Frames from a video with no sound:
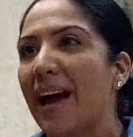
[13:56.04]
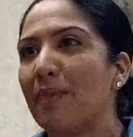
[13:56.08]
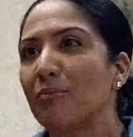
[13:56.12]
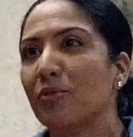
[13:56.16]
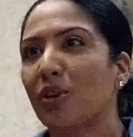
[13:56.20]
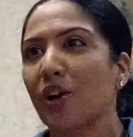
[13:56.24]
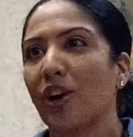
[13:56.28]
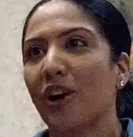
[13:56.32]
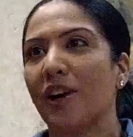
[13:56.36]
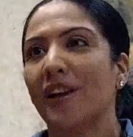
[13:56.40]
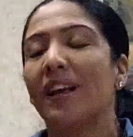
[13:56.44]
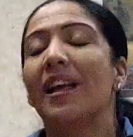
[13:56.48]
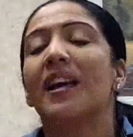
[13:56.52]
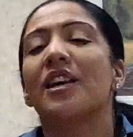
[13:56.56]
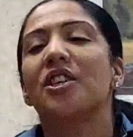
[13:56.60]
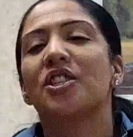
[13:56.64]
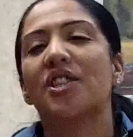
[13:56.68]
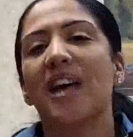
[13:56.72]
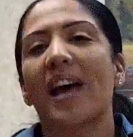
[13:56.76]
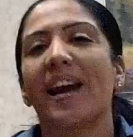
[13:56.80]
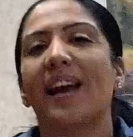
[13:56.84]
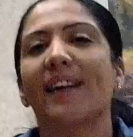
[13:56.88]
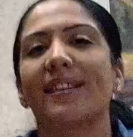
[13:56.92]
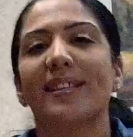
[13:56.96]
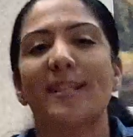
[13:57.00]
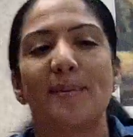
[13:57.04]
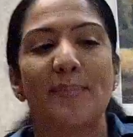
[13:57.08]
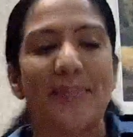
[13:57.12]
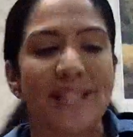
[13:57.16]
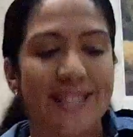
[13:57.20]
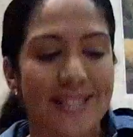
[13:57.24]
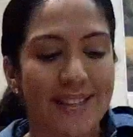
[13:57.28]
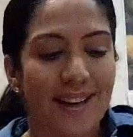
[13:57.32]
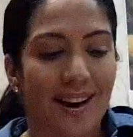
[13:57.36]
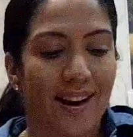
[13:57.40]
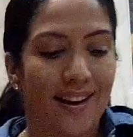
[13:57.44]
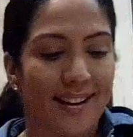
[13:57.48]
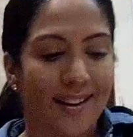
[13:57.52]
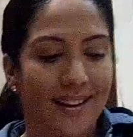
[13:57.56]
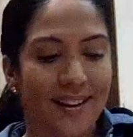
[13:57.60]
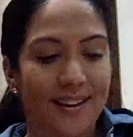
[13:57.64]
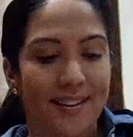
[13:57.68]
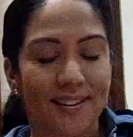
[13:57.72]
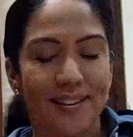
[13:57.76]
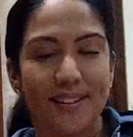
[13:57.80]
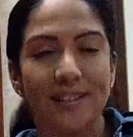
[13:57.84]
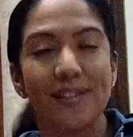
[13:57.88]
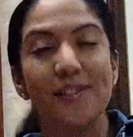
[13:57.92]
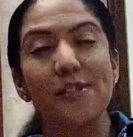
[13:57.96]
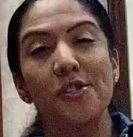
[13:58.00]
I'm correct. Shout out to Miss Donna.
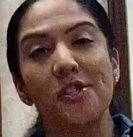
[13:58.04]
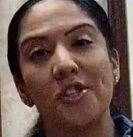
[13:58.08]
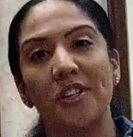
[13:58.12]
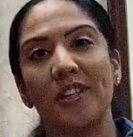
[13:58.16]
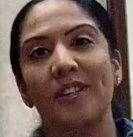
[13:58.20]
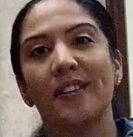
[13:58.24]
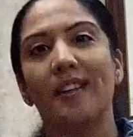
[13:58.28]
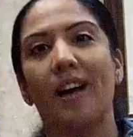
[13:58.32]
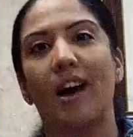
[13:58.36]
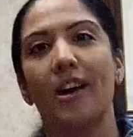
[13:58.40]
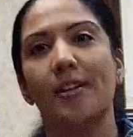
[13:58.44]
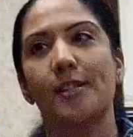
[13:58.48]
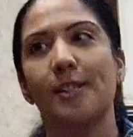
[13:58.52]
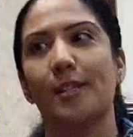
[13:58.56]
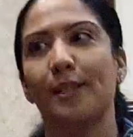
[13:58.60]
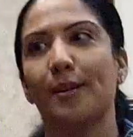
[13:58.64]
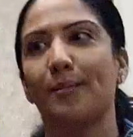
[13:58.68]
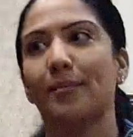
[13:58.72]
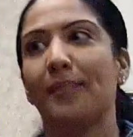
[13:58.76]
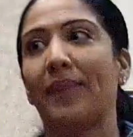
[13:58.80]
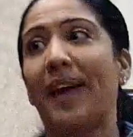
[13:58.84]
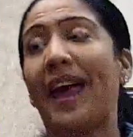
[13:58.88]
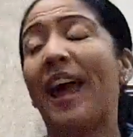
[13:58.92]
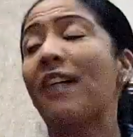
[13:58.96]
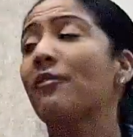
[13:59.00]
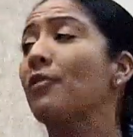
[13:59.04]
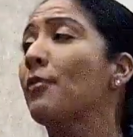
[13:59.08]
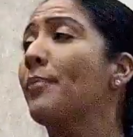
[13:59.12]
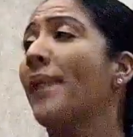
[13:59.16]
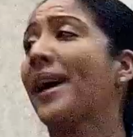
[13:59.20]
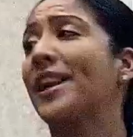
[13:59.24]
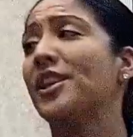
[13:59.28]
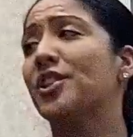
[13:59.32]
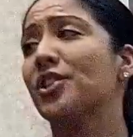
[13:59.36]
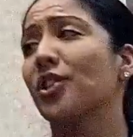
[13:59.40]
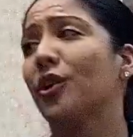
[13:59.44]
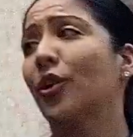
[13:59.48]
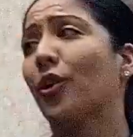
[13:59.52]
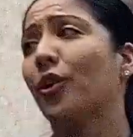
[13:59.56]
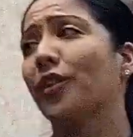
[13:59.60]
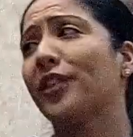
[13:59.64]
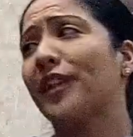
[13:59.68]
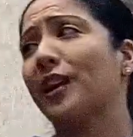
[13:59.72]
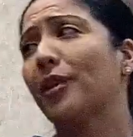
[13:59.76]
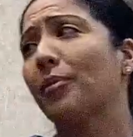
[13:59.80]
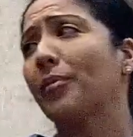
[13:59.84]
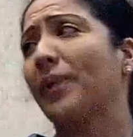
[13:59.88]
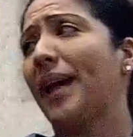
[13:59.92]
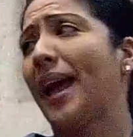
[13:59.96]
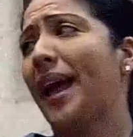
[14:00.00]
She's awesome. Everybody should go to
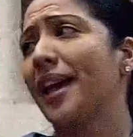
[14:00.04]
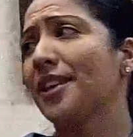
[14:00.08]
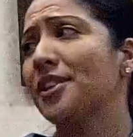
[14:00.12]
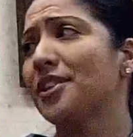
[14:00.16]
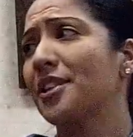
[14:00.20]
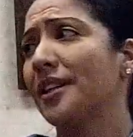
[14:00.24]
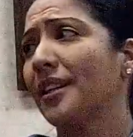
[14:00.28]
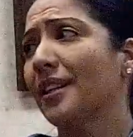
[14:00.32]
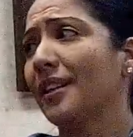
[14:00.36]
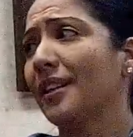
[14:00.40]
therapy, actually.